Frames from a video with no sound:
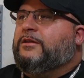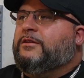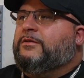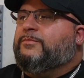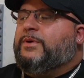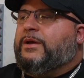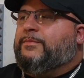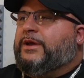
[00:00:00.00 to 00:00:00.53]

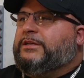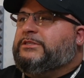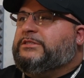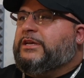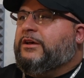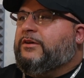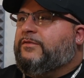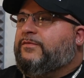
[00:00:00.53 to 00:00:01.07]
by
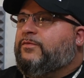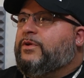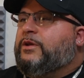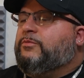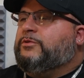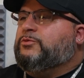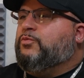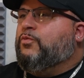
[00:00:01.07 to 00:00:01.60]
myself when it
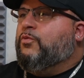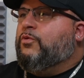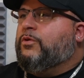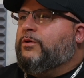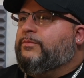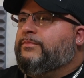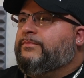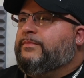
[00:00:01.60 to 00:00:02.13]
was
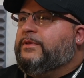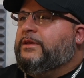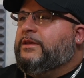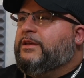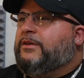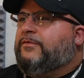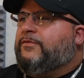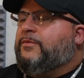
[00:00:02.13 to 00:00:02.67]
warm
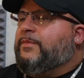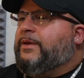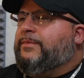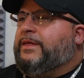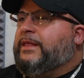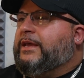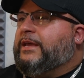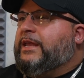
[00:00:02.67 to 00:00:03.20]
for maybe
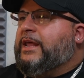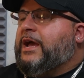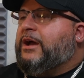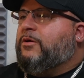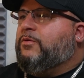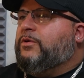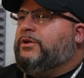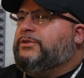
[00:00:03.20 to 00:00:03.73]
like an
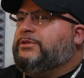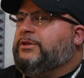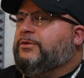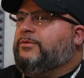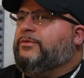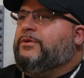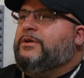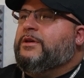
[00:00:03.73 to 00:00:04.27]
hour or
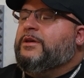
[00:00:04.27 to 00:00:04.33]
two.